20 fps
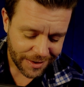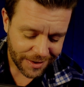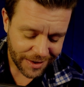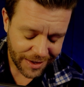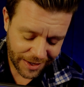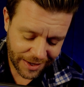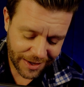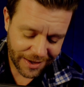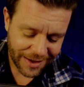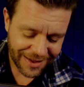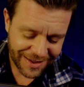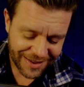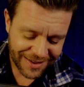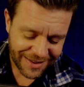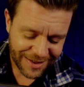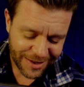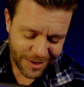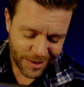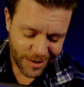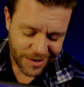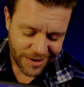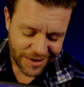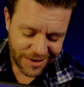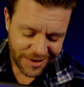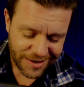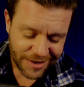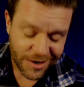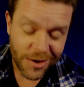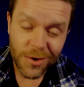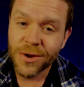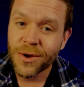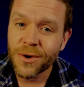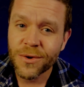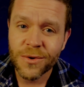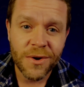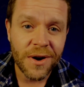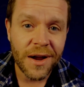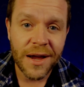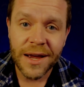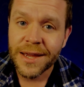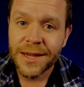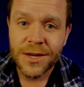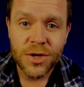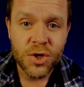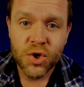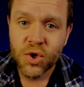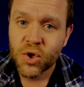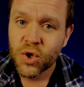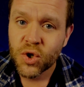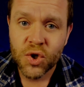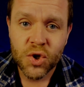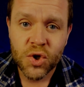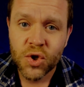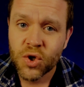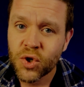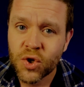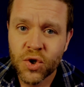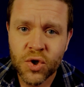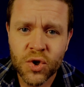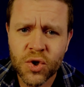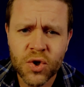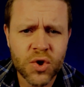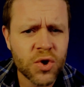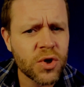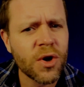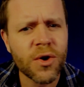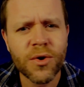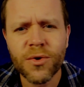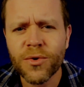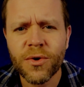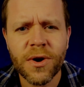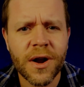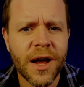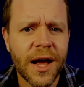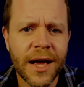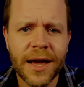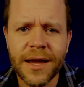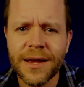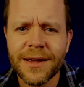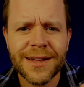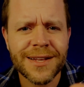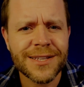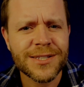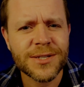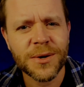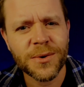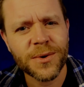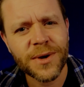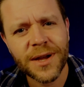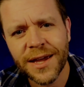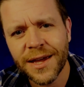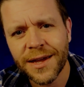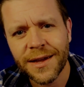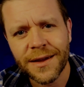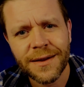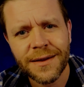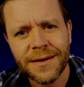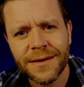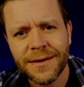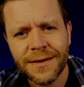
Yeah. No, don't cry. Shh, shh, shh, shh. Don't cry. It's okay.